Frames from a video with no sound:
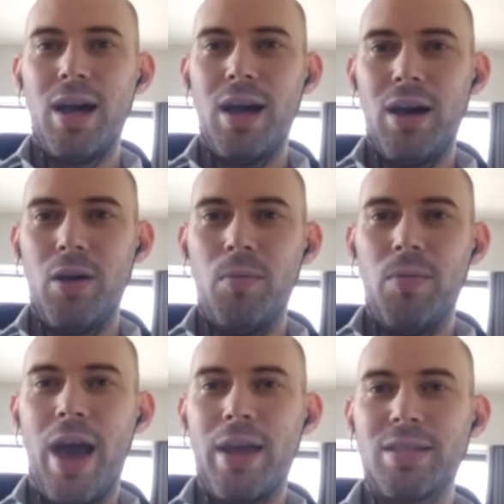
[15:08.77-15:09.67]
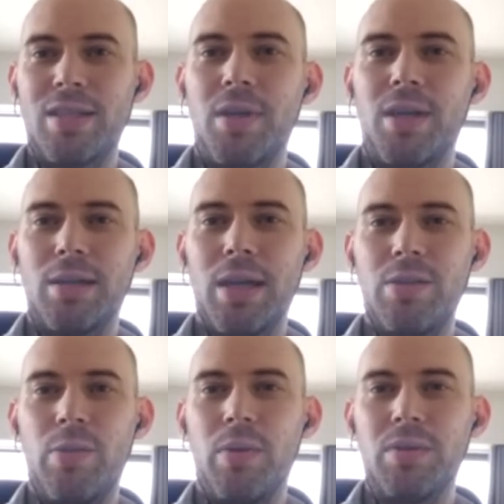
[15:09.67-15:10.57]
That is something I'd like
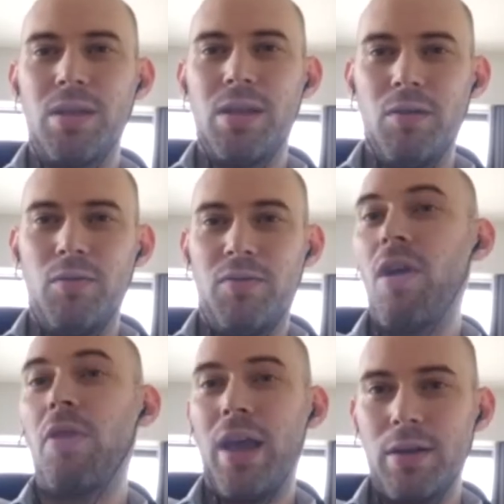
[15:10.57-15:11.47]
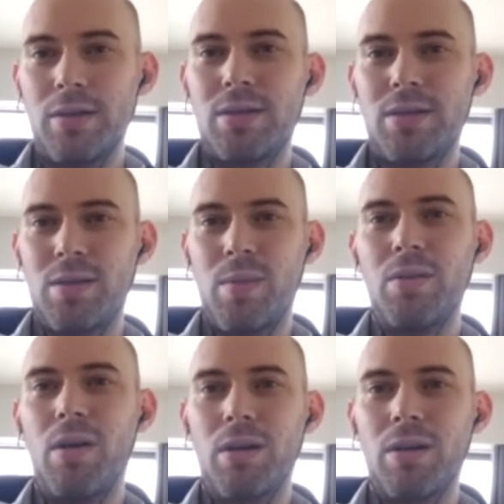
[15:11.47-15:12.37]
to be able to give, if nothing else, to my
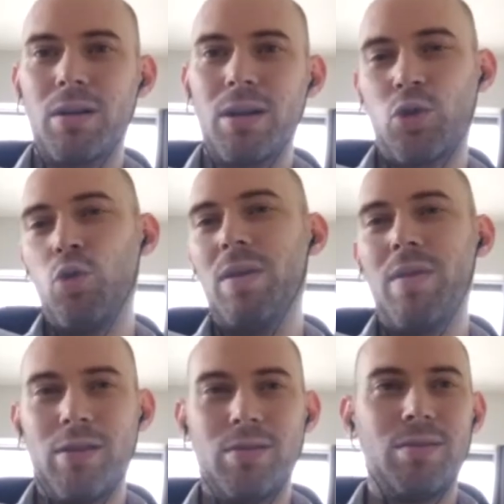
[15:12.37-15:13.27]
daughter, assuming that